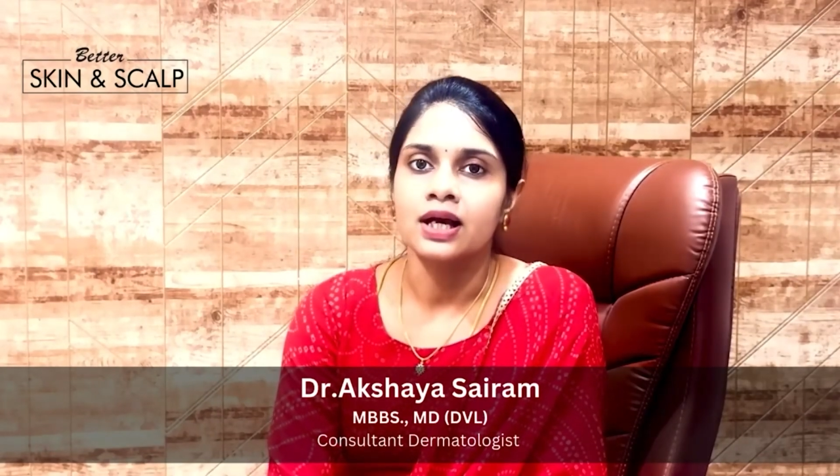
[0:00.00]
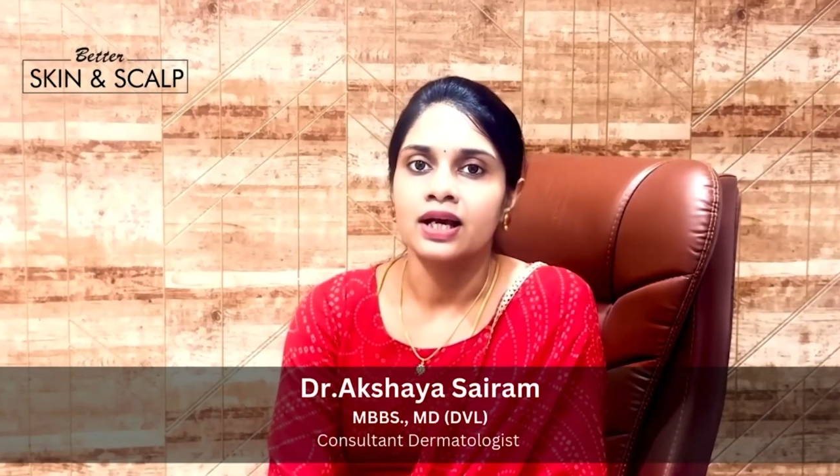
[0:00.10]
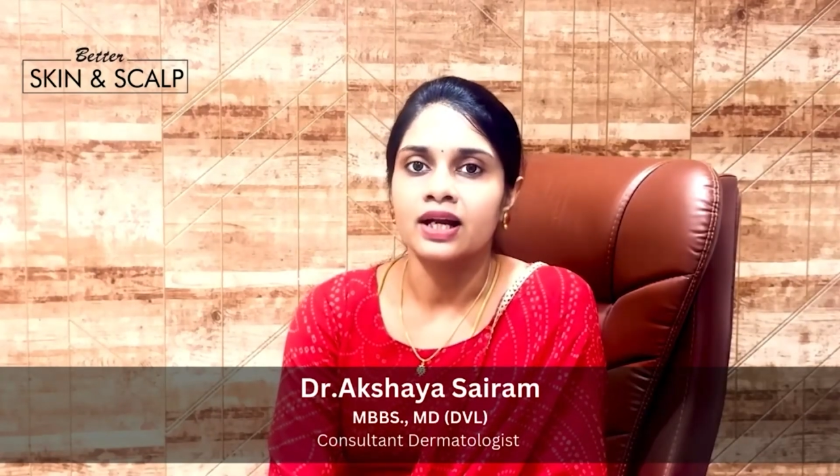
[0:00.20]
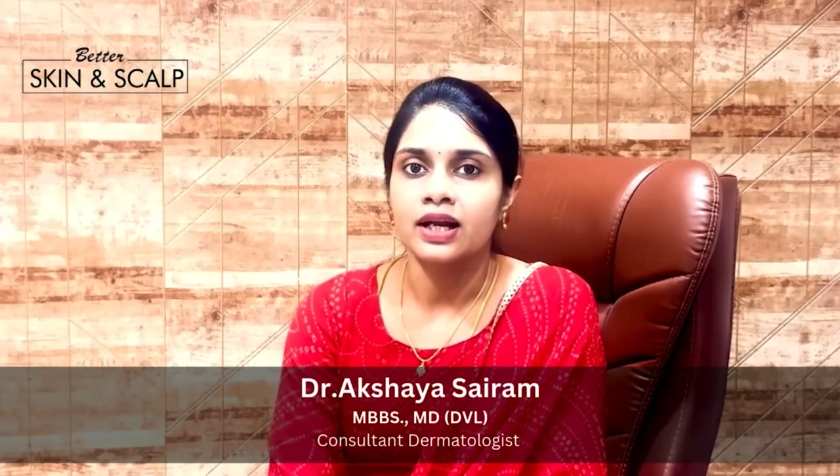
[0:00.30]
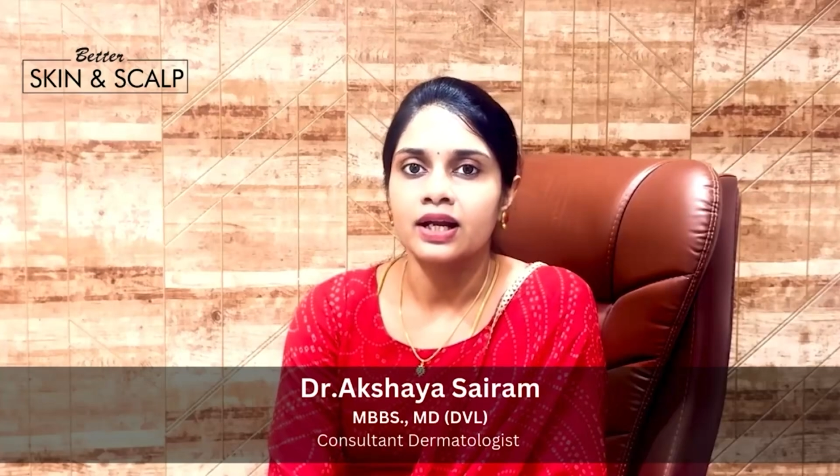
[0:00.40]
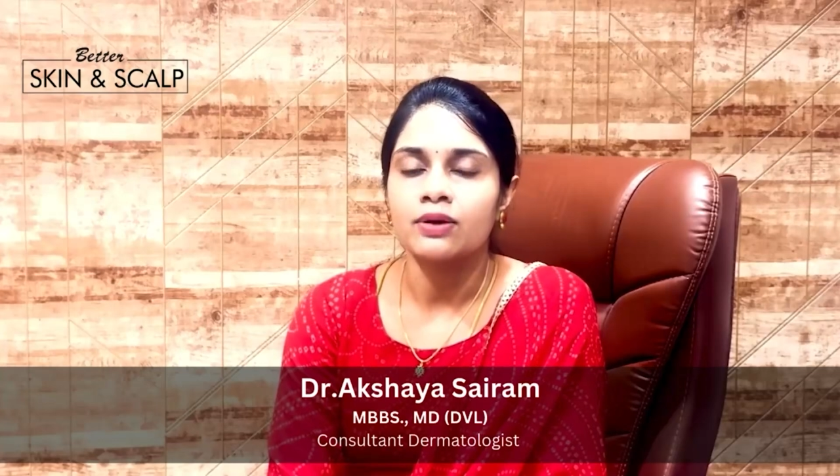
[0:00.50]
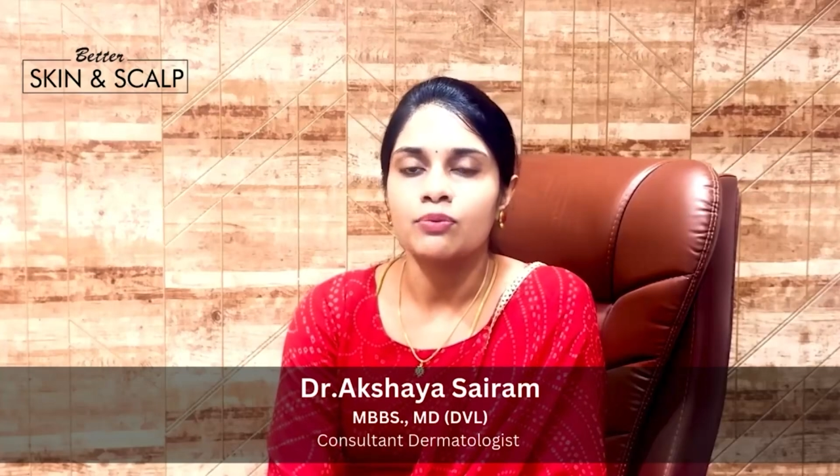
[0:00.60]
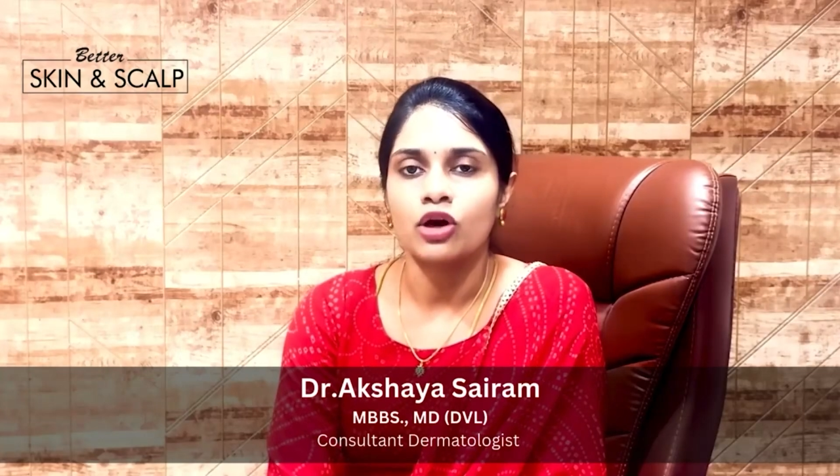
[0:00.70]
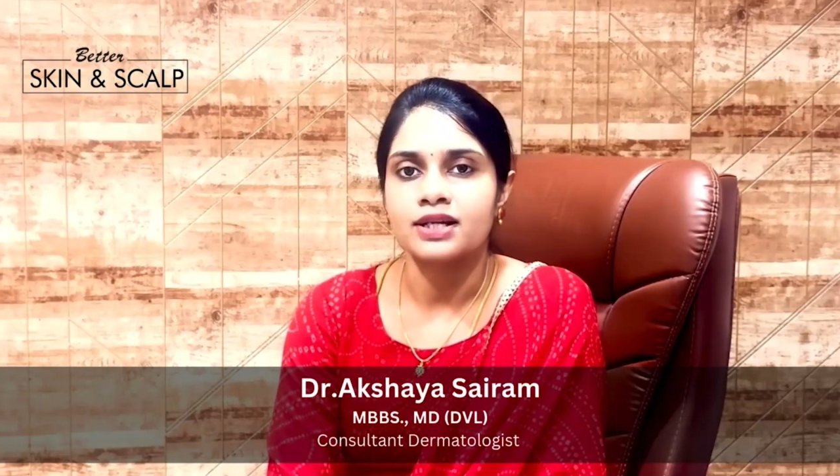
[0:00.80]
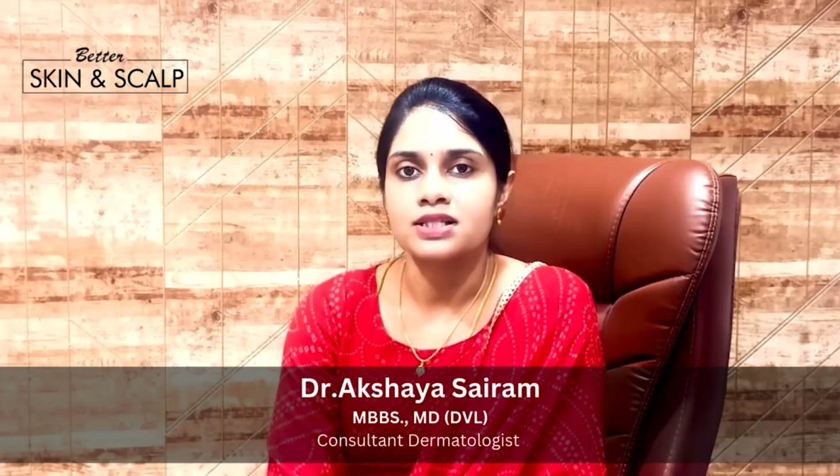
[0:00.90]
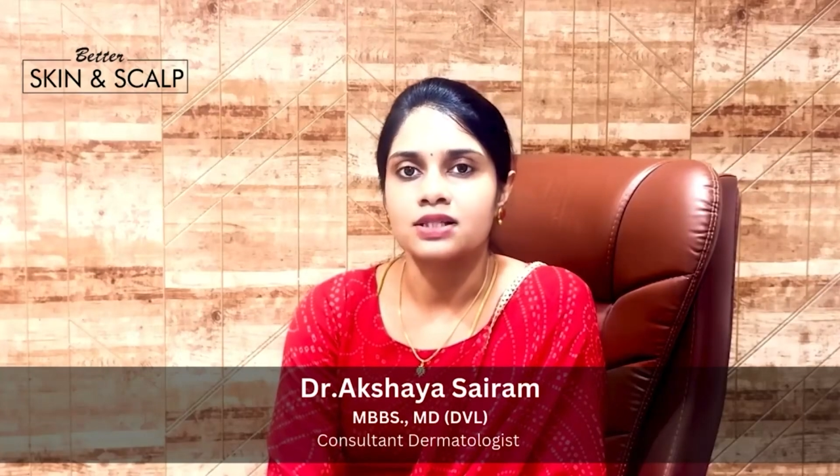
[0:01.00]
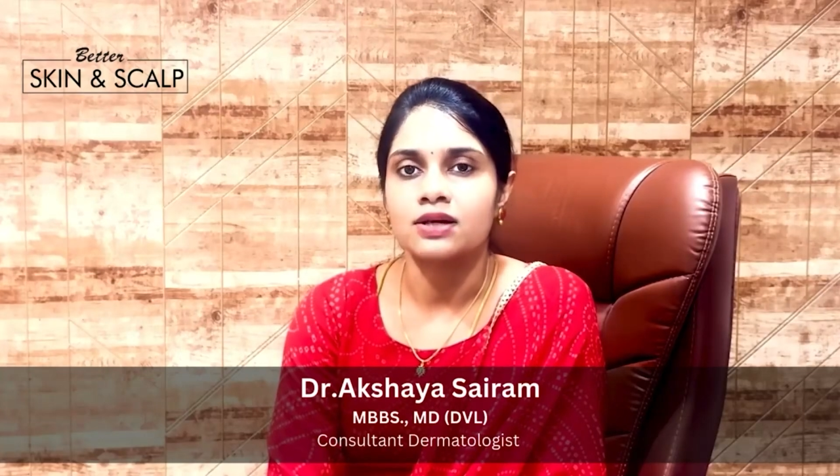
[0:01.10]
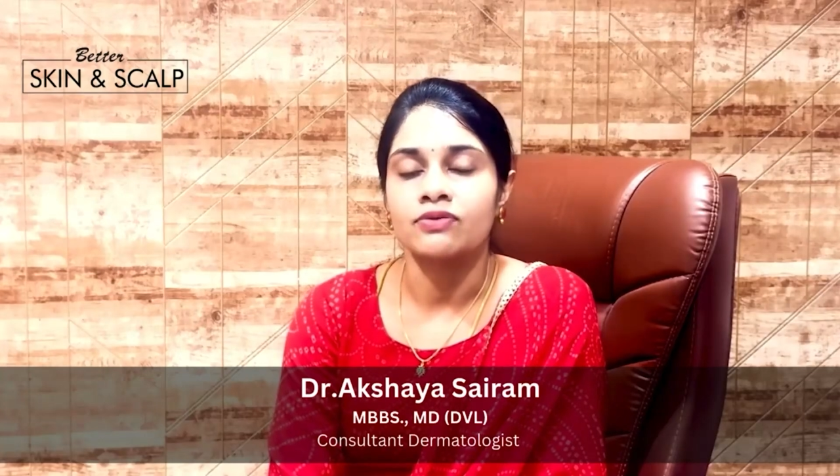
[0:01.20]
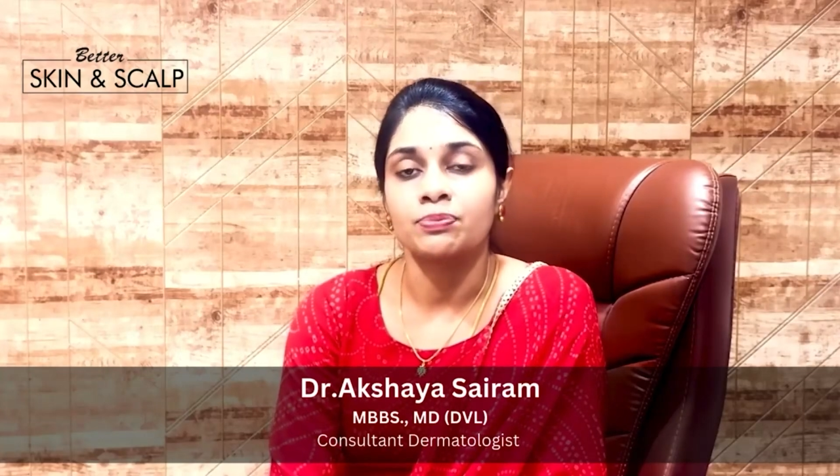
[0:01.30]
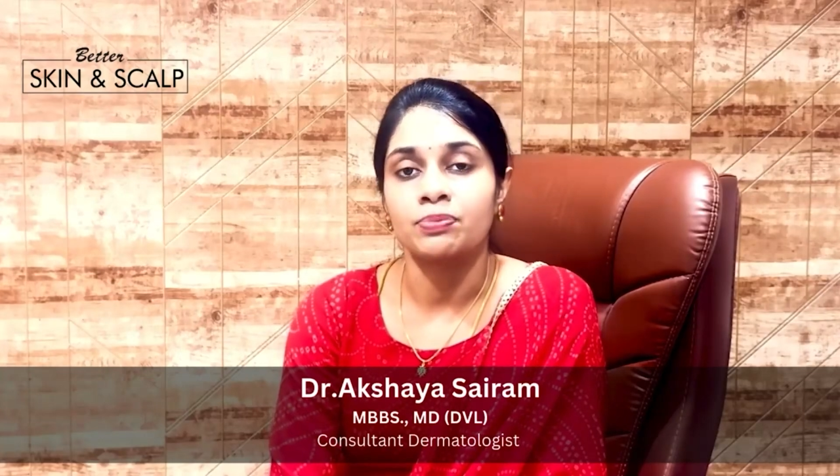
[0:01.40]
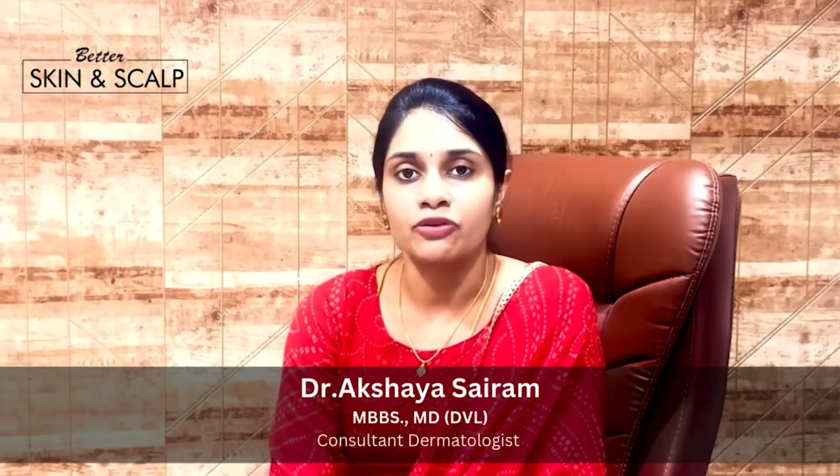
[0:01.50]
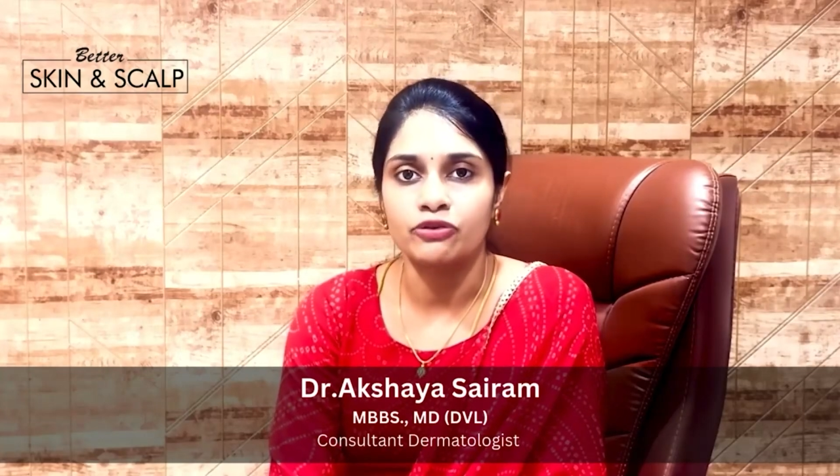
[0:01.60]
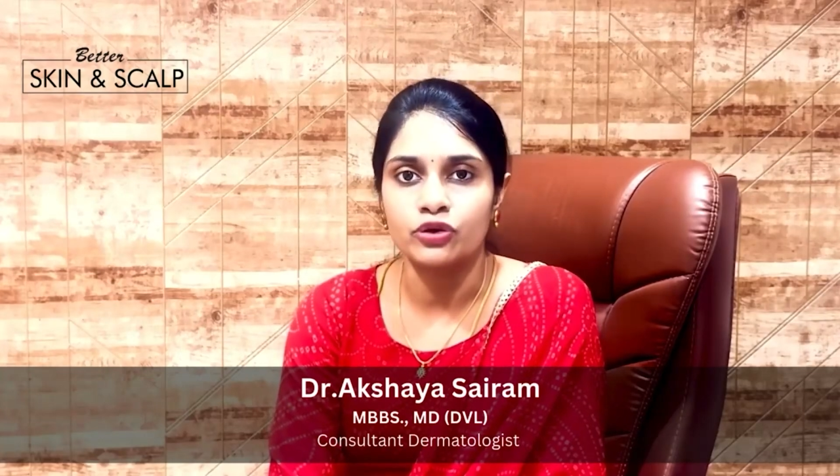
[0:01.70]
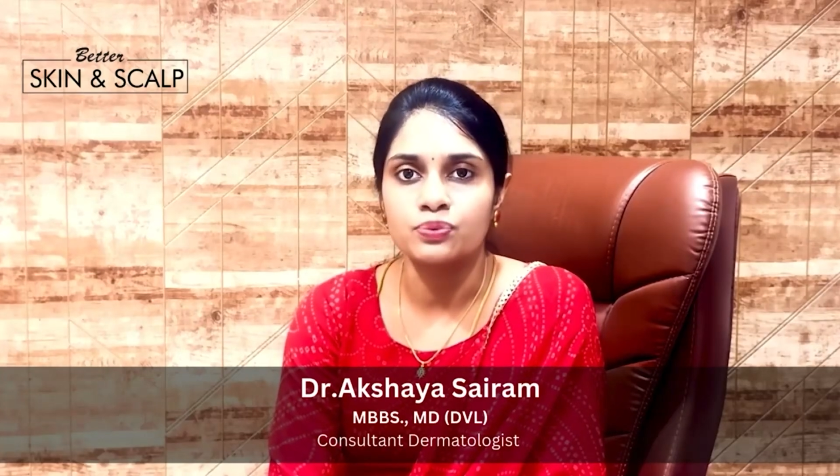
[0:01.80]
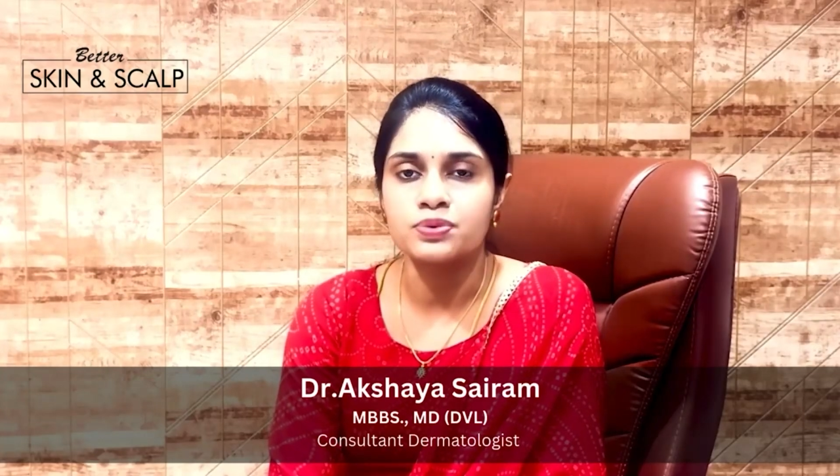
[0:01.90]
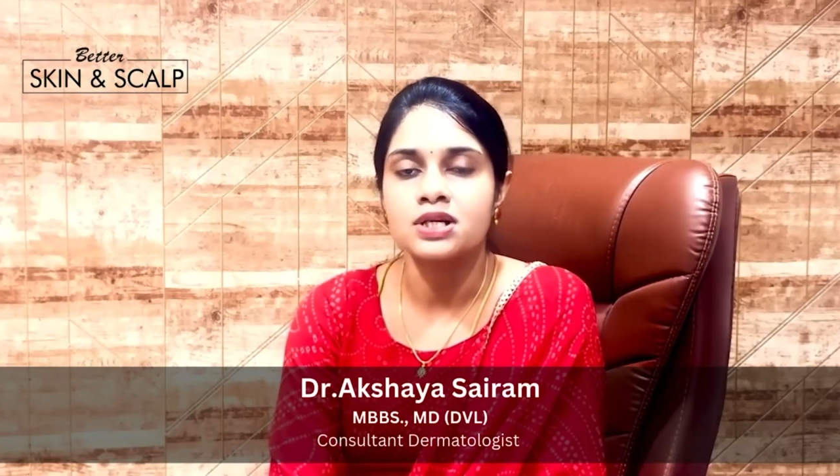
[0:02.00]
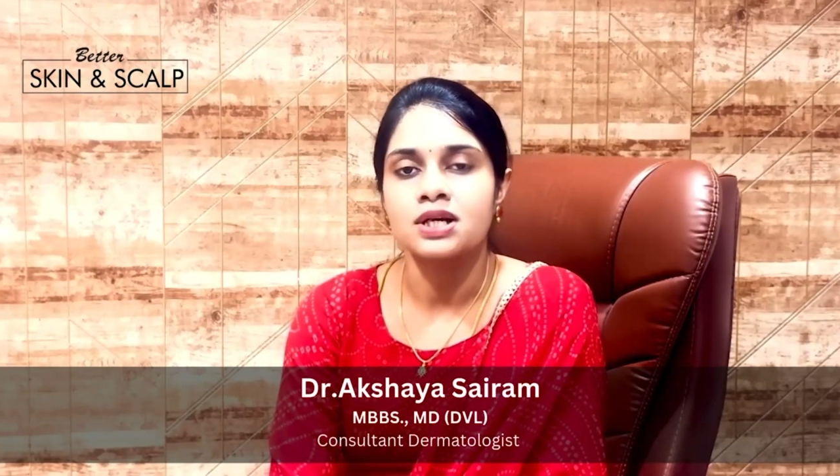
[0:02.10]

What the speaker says: irritating products with perfumes,